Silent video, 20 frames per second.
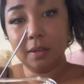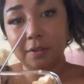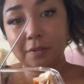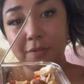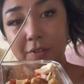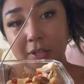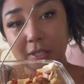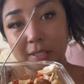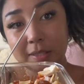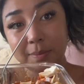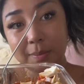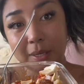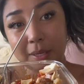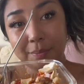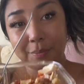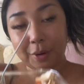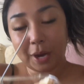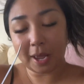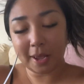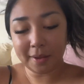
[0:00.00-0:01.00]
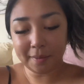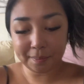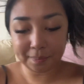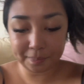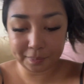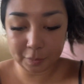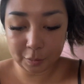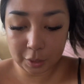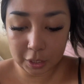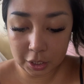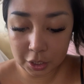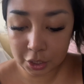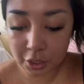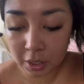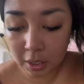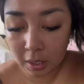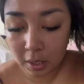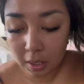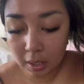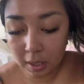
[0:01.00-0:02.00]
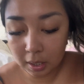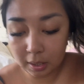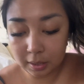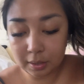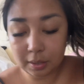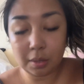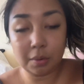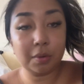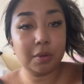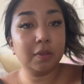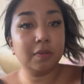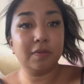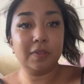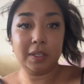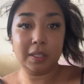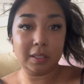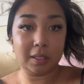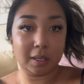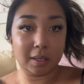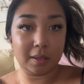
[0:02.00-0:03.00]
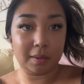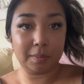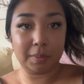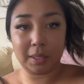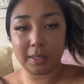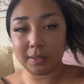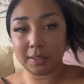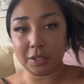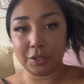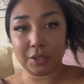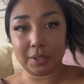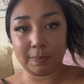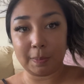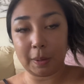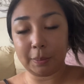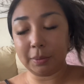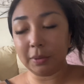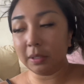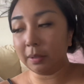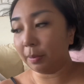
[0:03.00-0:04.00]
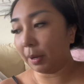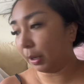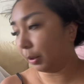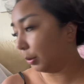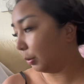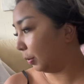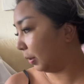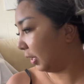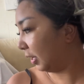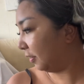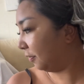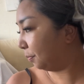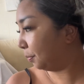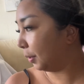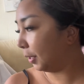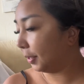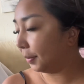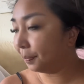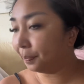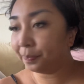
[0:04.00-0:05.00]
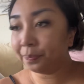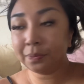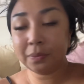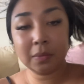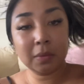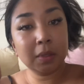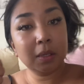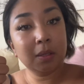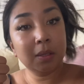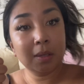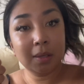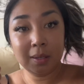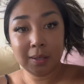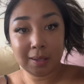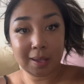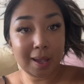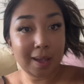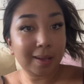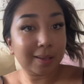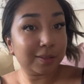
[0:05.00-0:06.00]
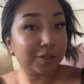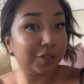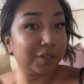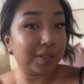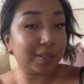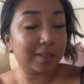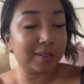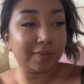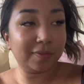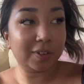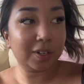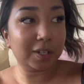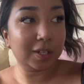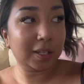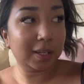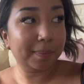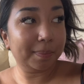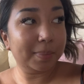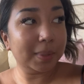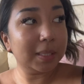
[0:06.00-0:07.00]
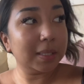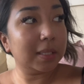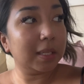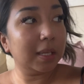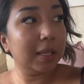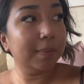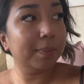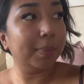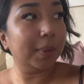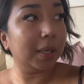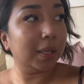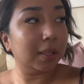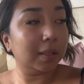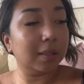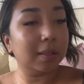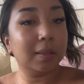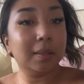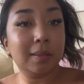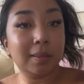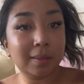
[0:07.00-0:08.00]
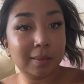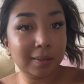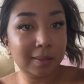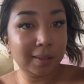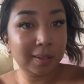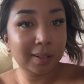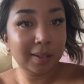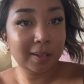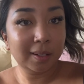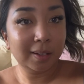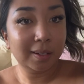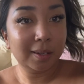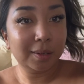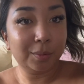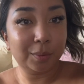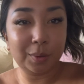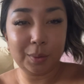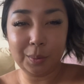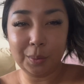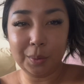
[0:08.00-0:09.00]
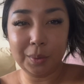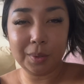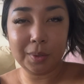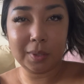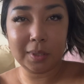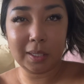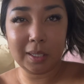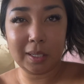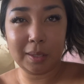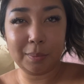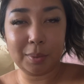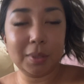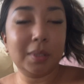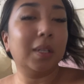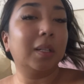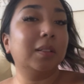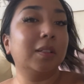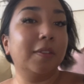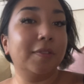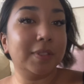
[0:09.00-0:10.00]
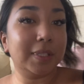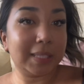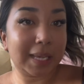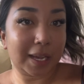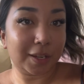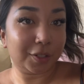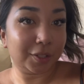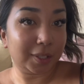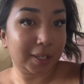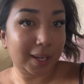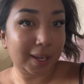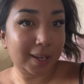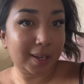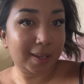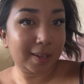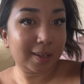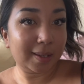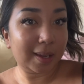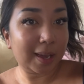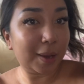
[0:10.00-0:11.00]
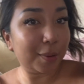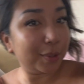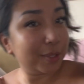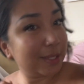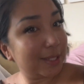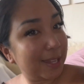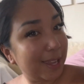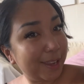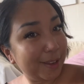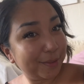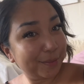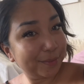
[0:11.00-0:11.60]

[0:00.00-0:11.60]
first meal prep, which is so convenient because I just popped it in the microwave. But yeah, just a very busy but rewarding and productive Saturday, I would say.